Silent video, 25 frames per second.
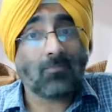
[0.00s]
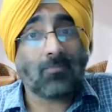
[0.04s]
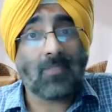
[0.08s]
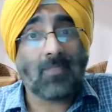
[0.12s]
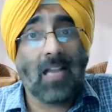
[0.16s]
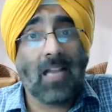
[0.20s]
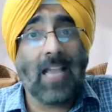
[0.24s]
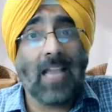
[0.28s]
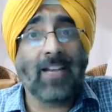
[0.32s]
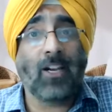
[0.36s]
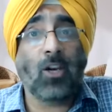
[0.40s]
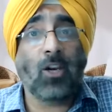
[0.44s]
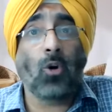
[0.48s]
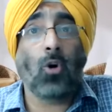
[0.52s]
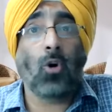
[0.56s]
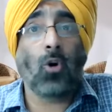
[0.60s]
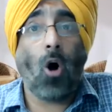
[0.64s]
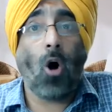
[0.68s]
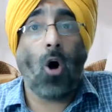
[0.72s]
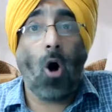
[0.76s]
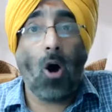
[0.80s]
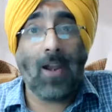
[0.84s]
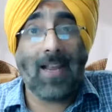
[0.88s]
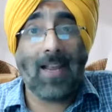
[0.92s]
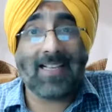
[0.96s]
I include
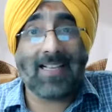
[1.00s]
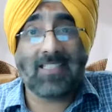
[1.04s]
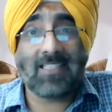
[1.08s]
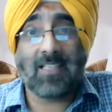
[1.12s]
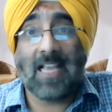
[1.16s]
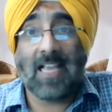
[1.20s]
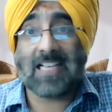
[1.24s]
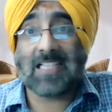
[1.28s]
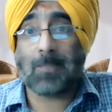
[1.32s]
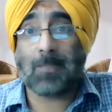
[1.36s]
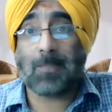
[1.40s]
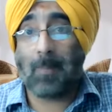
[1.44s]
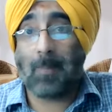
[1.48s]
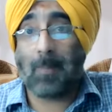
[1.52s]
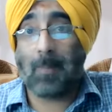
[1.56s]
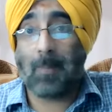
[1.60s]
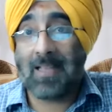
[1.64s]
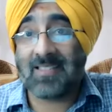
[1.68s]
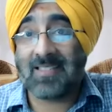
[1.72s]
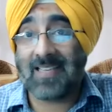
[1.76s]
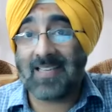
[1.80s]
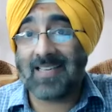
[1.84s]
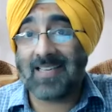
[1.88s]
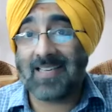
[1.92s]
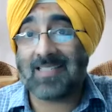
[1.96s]
all
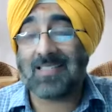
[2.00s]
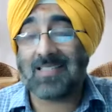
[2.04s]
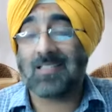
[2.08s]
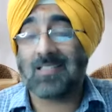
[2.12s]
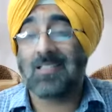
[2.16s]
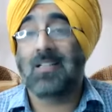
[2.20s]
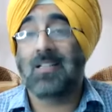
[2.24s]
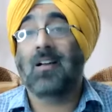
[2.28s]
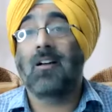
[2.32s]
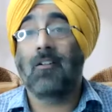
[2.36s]
expenses,